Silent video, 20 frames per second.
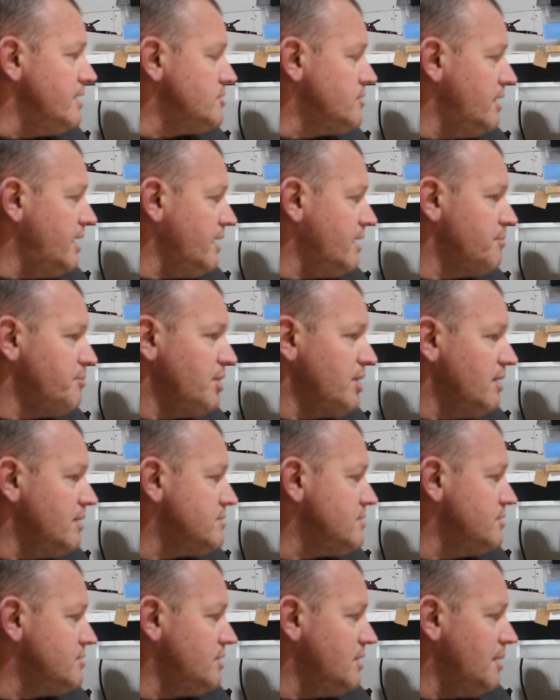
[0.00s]
So that could be
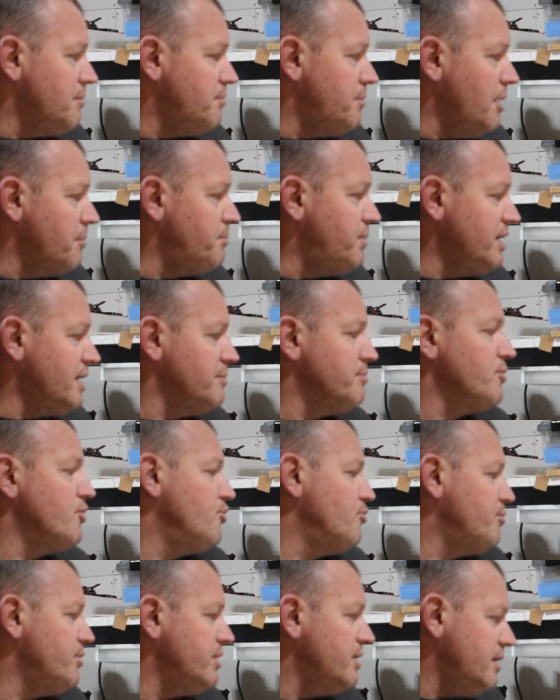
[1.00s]
essentially a big
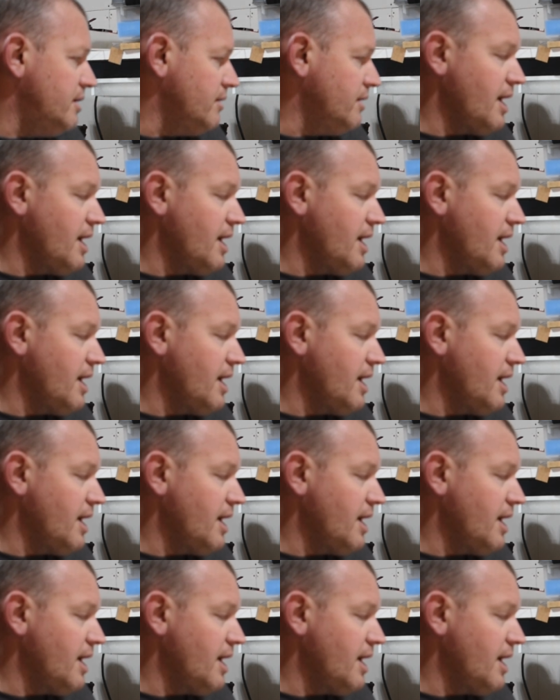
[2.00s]
improvement in